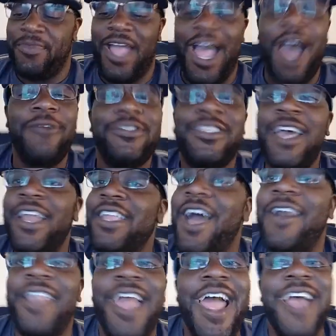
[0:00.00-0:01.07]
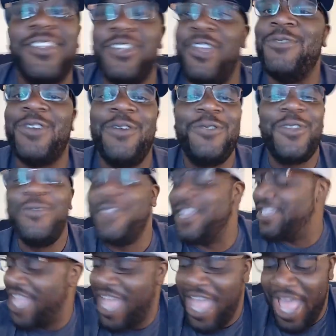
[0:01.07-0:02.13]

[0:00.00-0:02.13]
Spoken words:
he was going to do this.